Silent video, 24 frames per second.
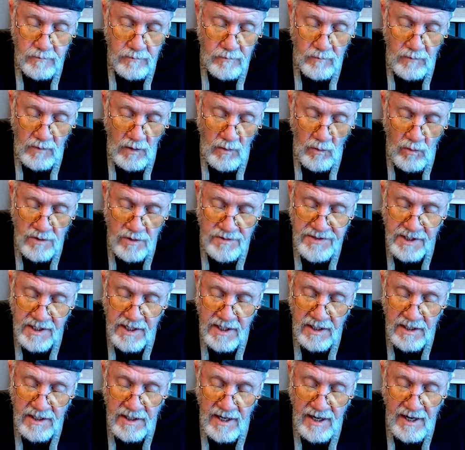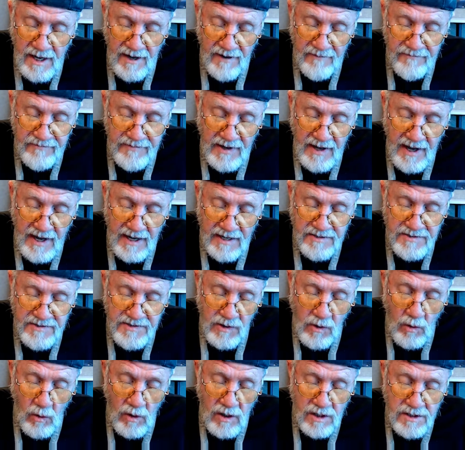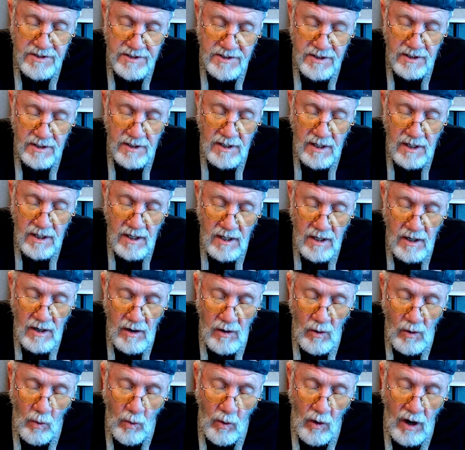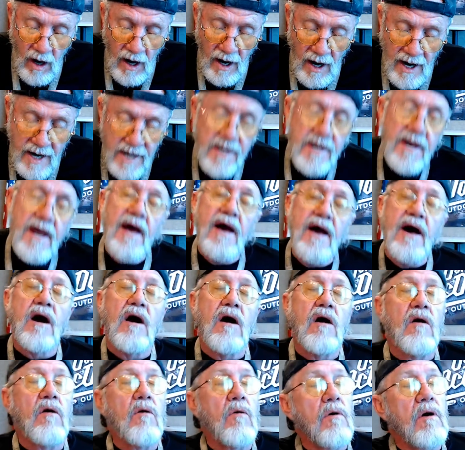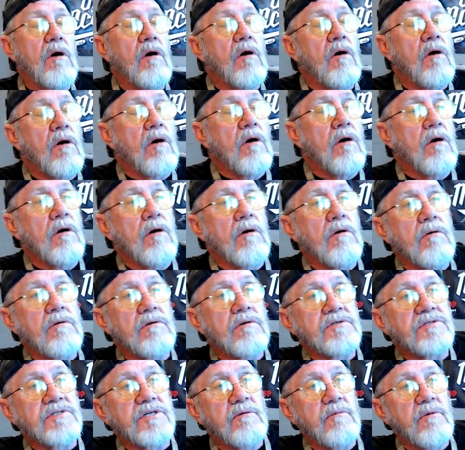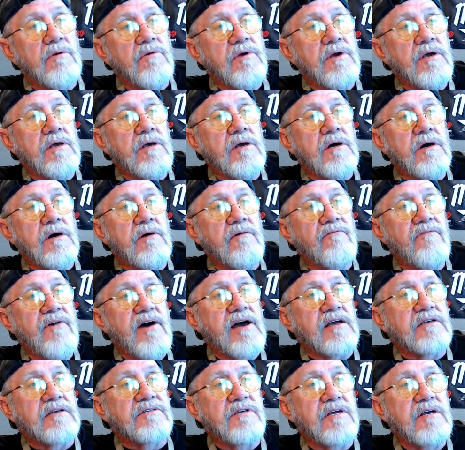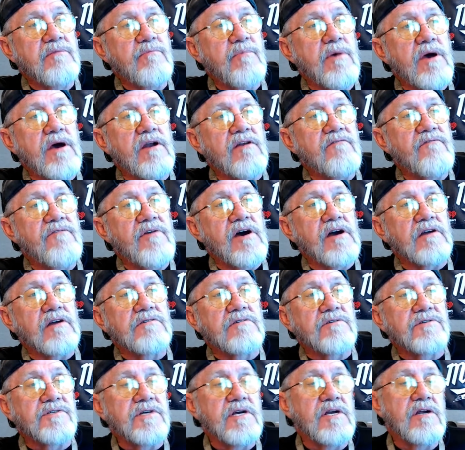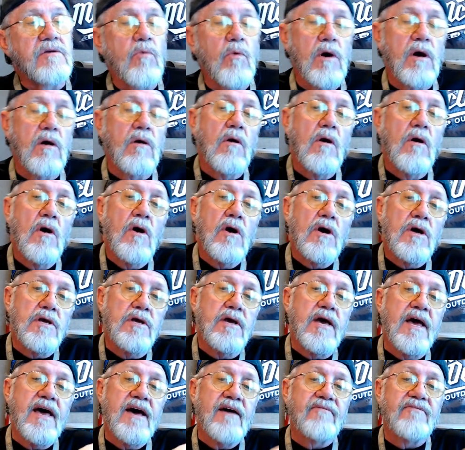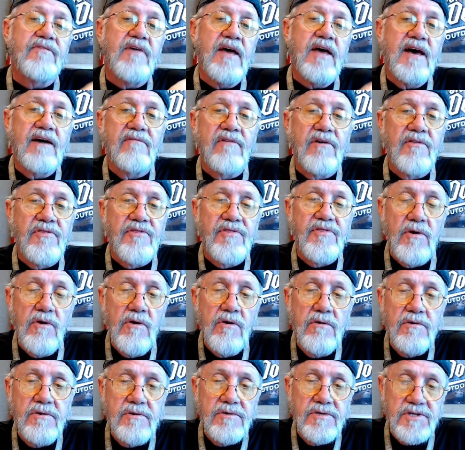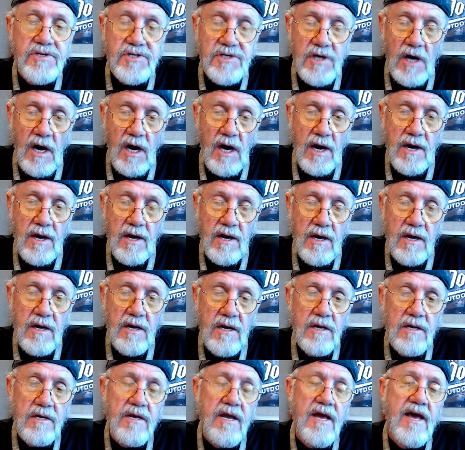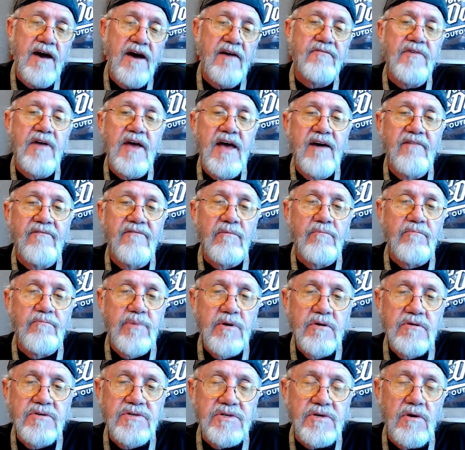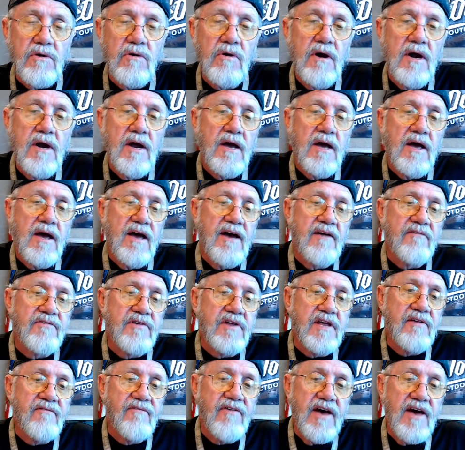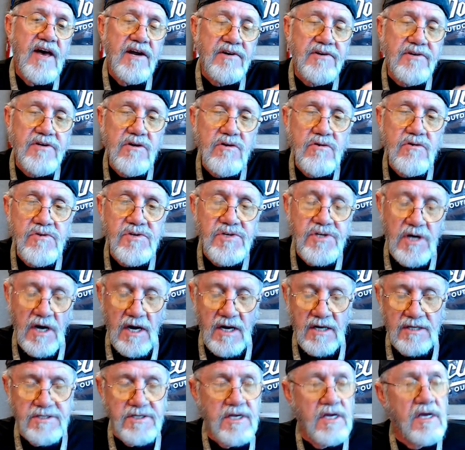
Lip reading: once again, you have to ask the question, why now are some of the vaccine manufacturers saying, well, you have to have a third shot. You have to have a booster after you've had 2 shots.